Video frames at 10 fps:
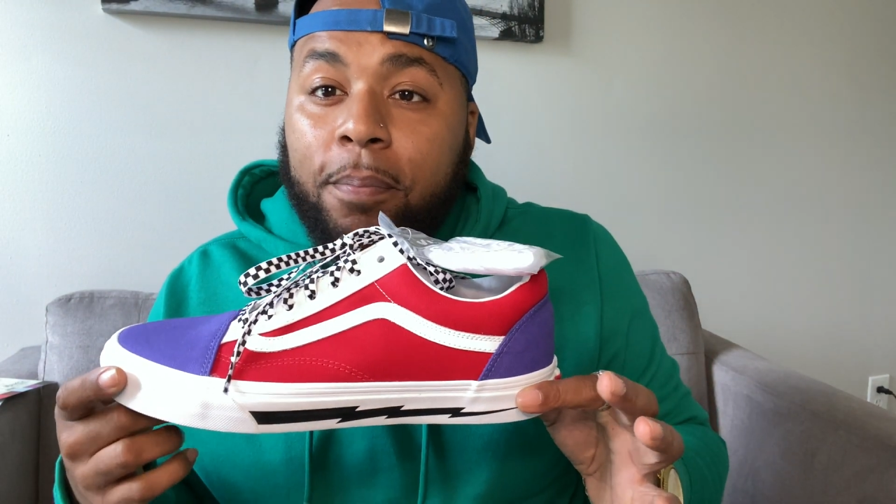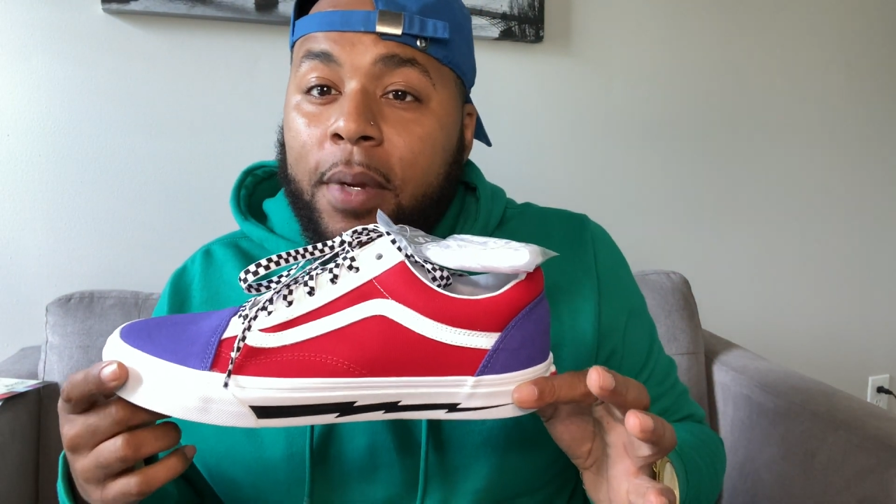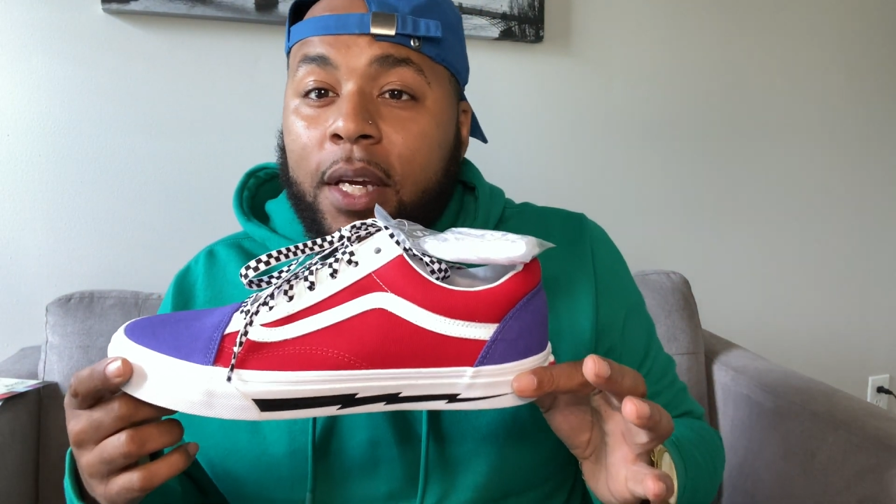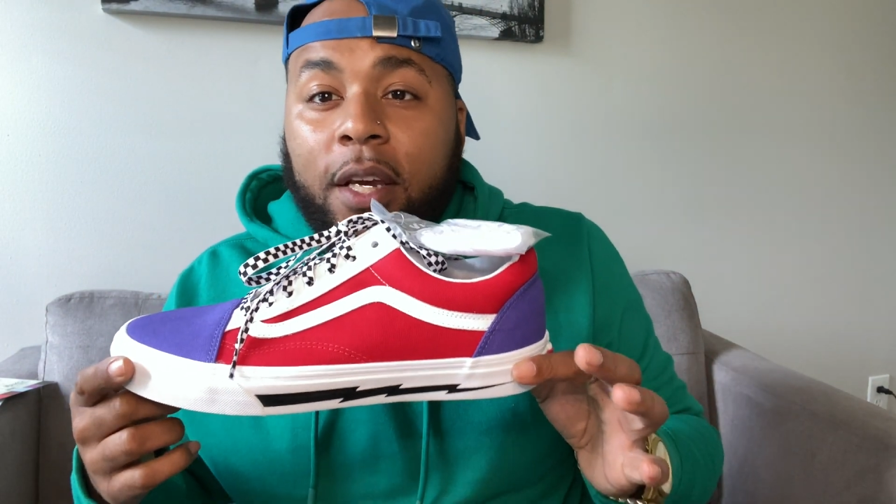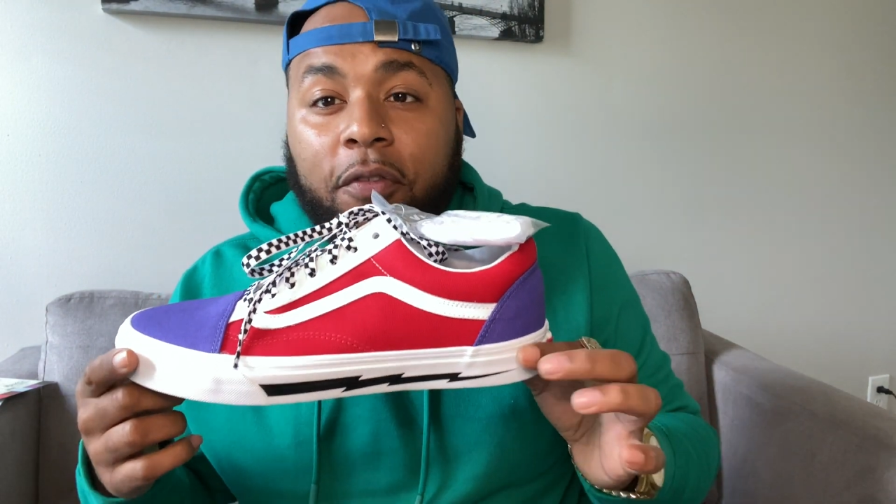
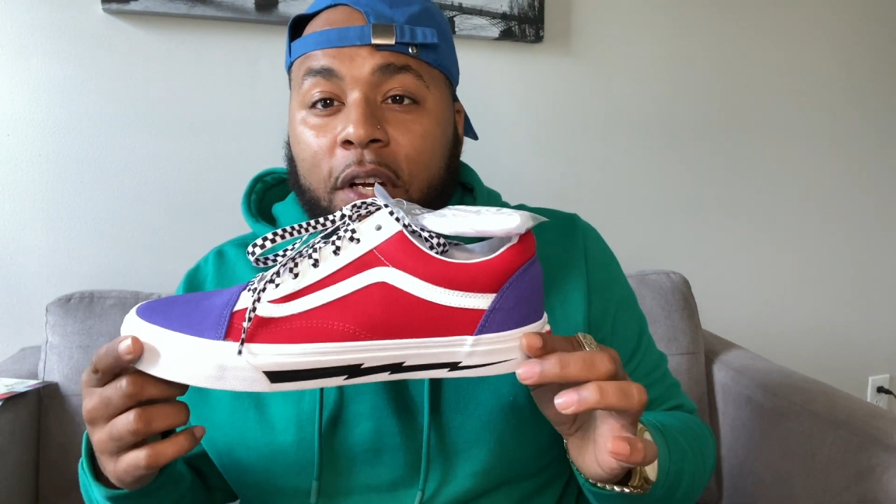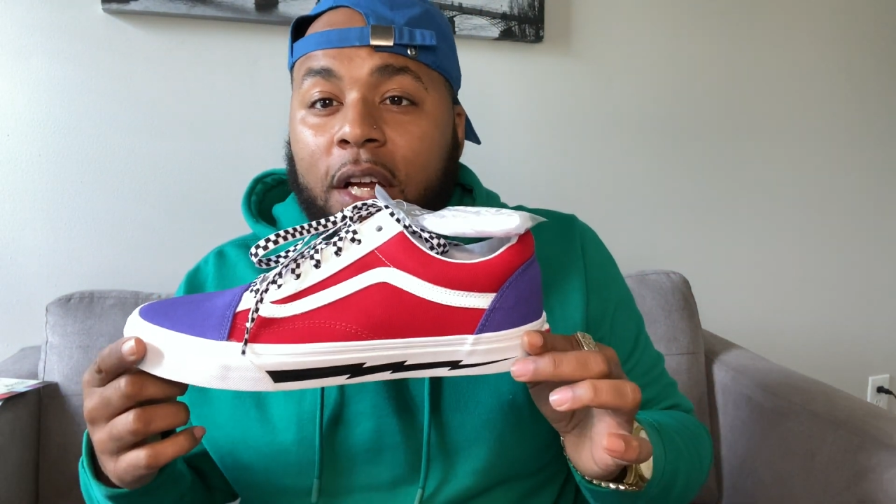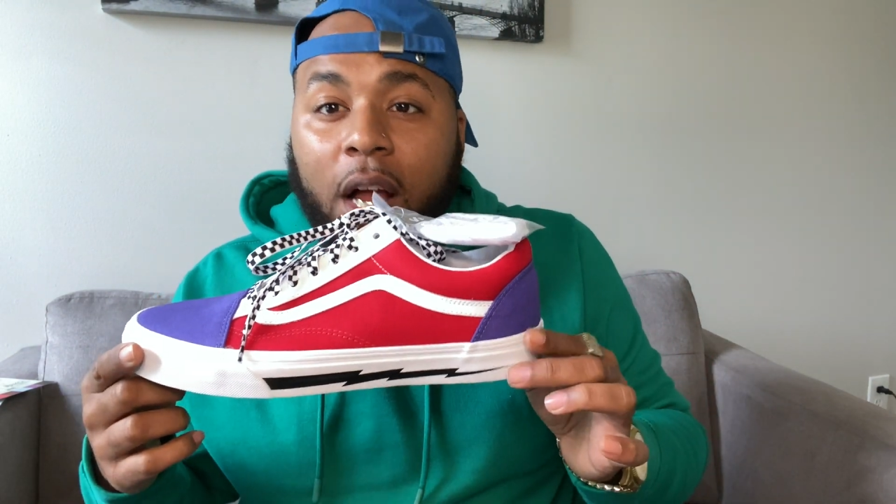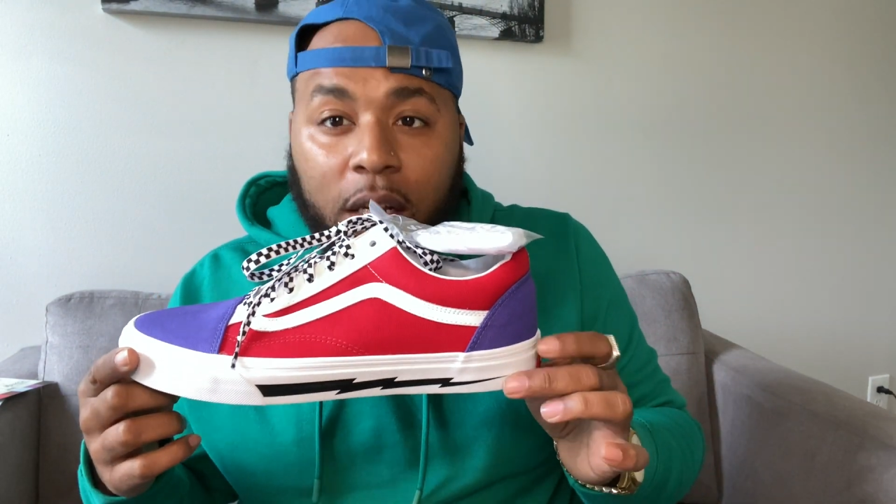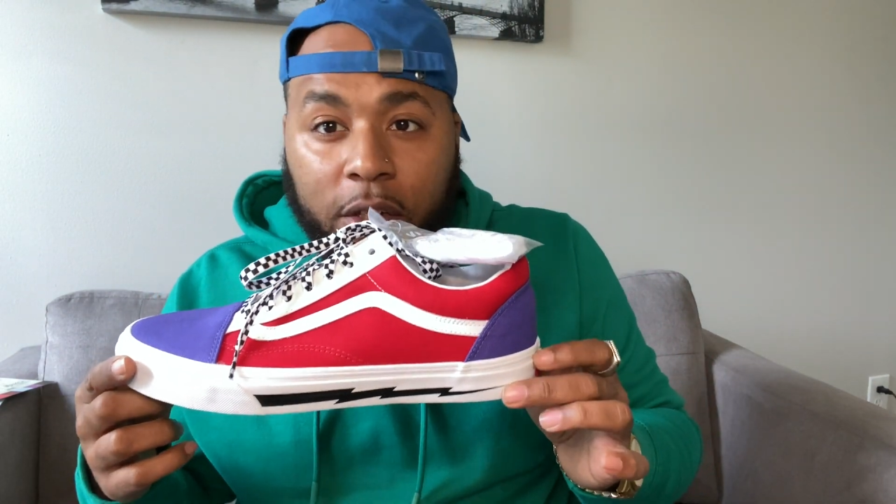many different
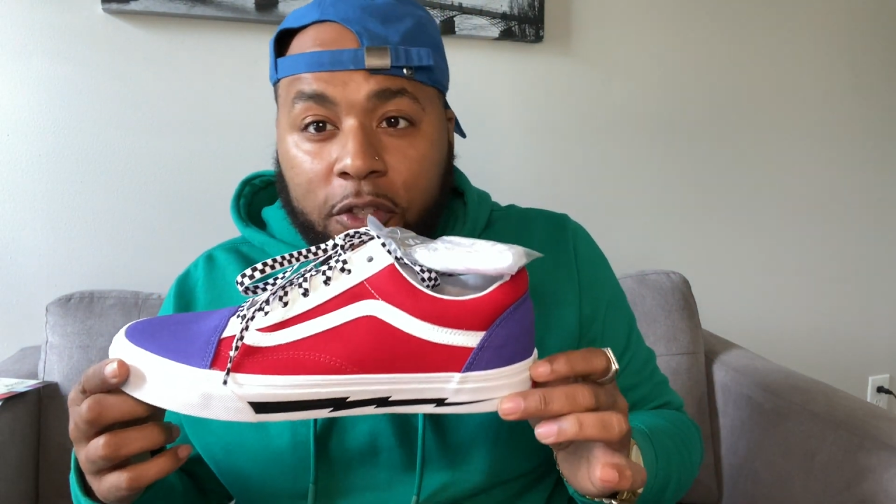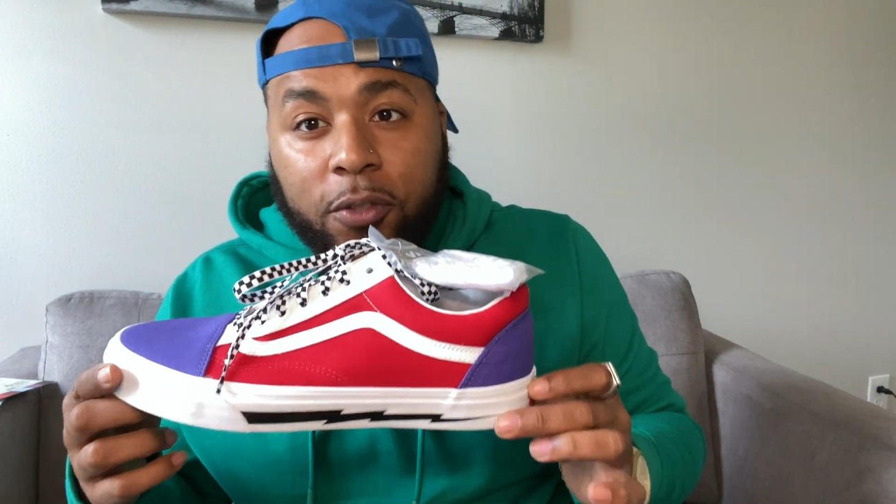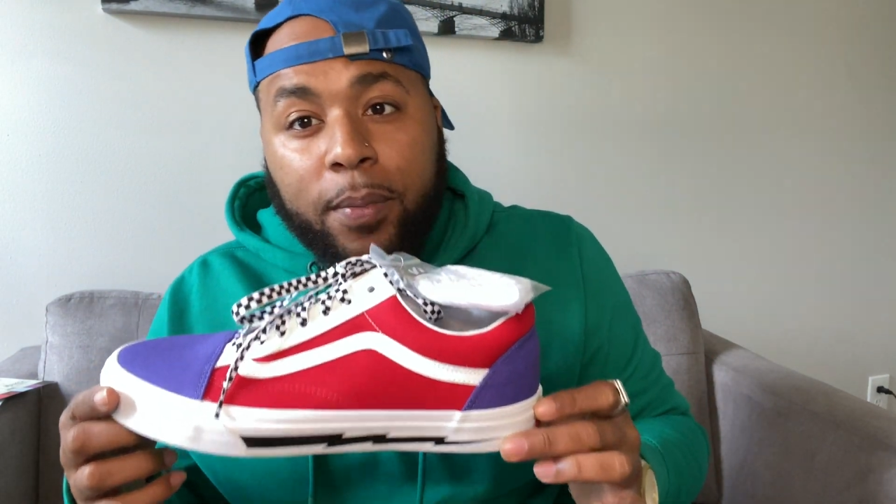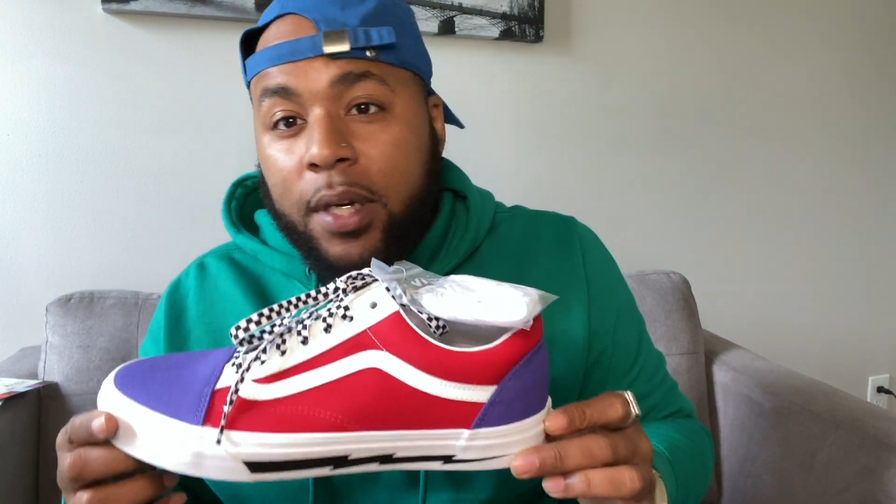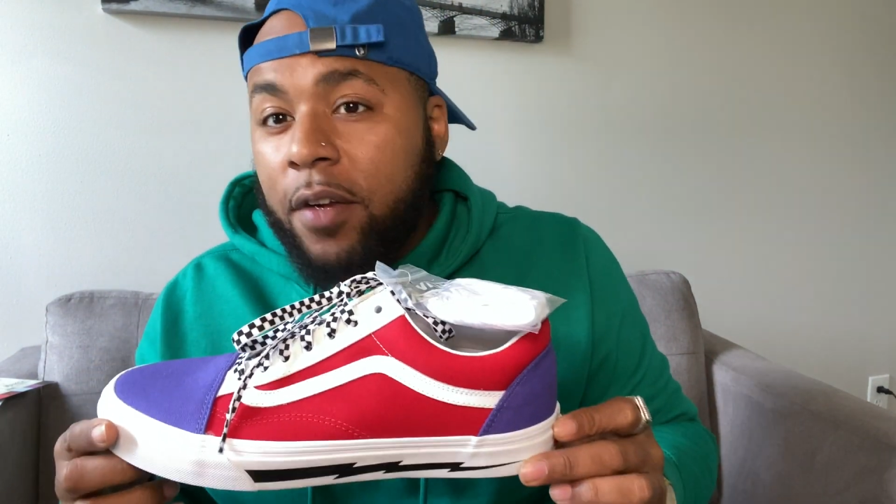colors,
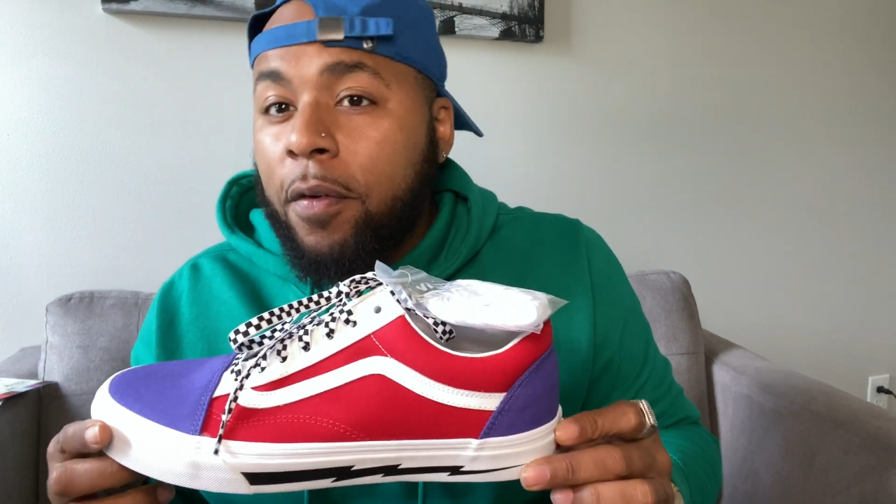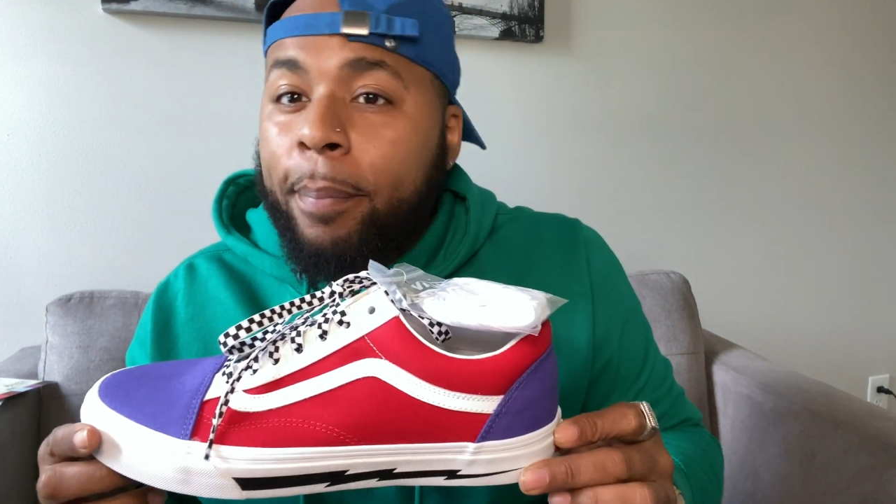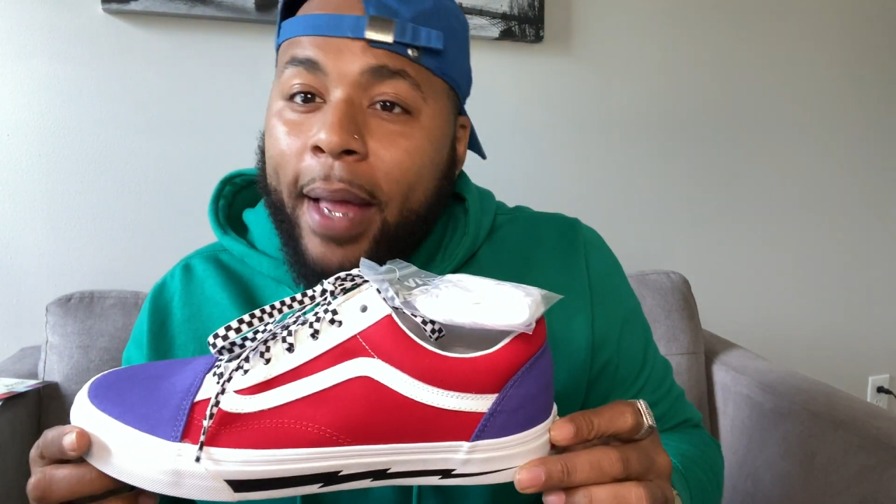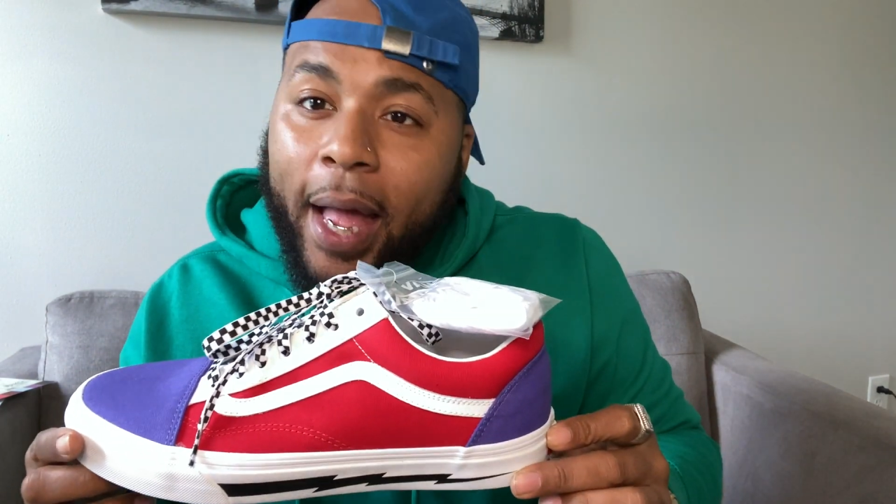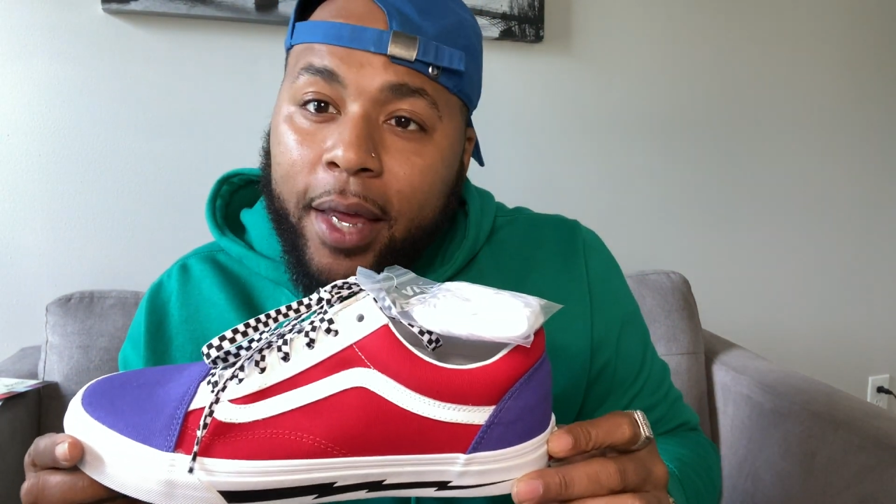many different
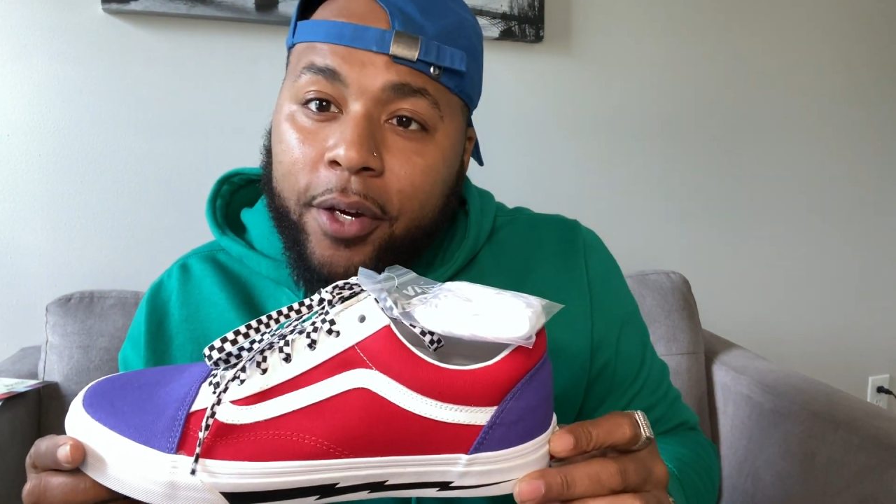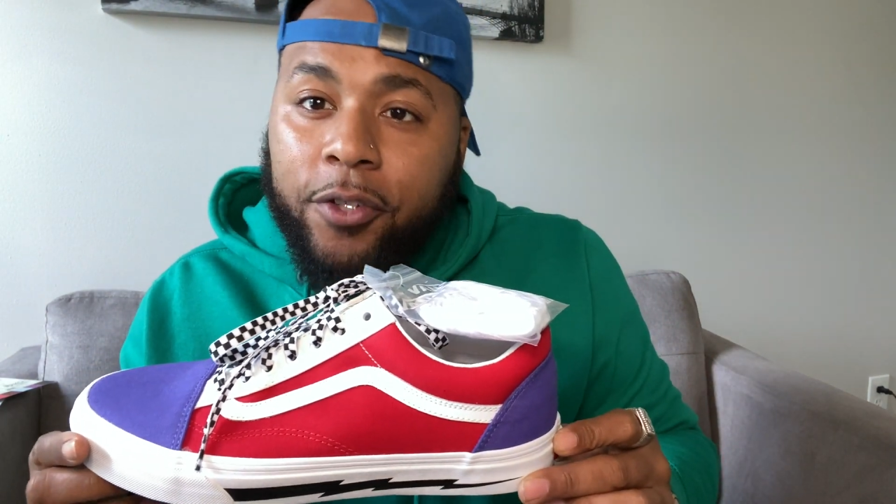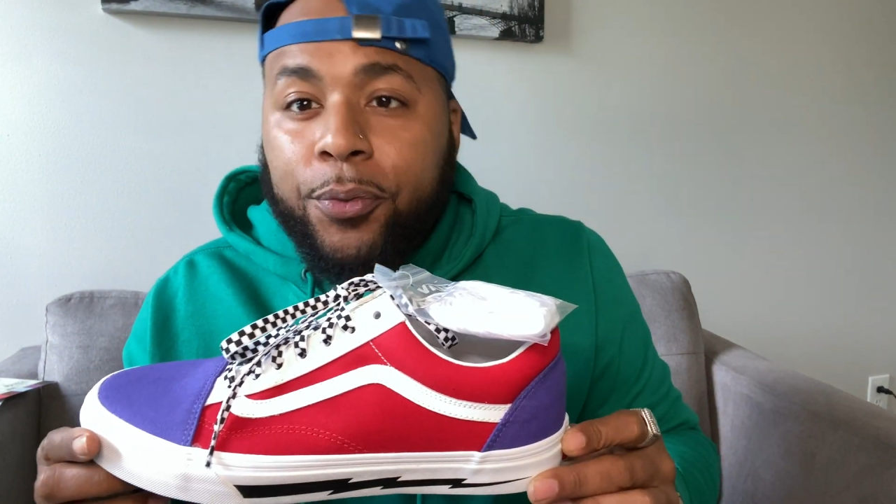patterns,